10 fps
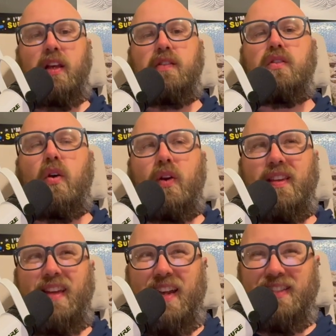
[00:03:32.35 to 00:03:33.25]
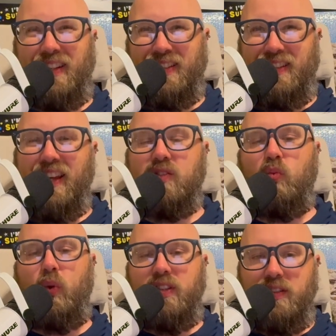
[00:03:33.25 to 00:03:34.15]
So in that sense, yes,
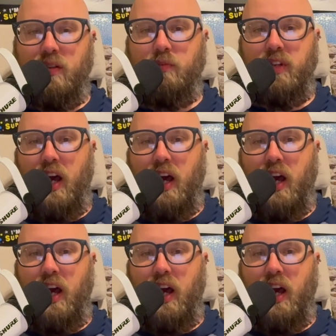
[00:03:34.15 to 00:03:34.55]
wisdom,